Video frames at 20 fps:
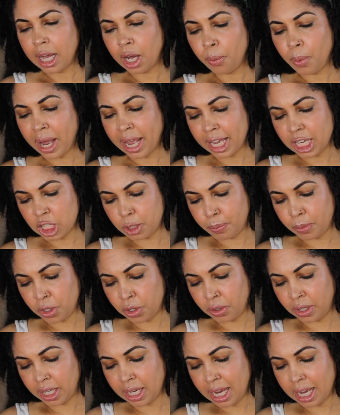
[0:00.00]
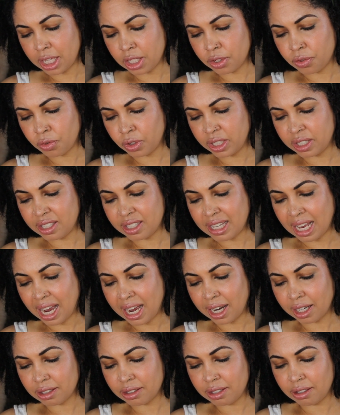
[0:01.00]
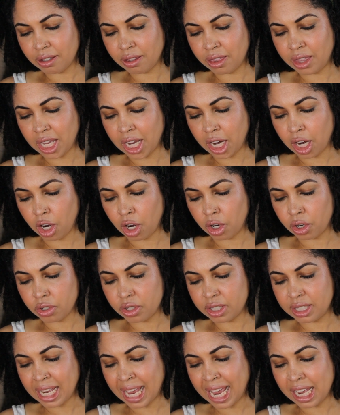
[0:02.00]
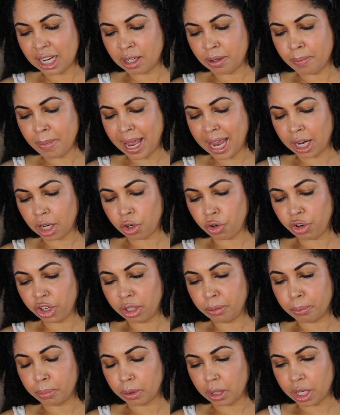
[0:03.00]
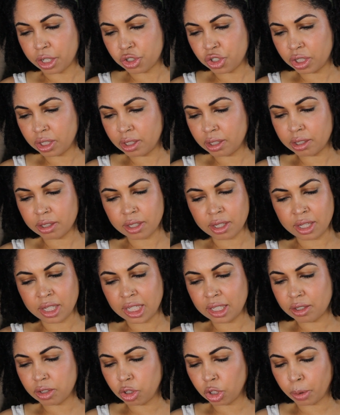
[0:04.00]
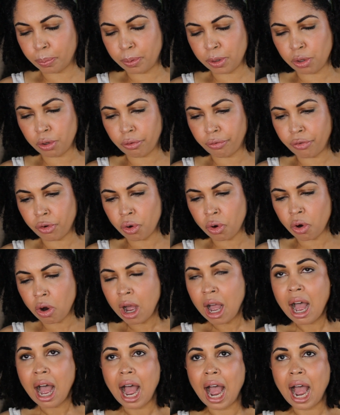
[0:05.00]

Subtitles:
LYS Beauty has restocked their satin matte cream blushes. These look beautiful.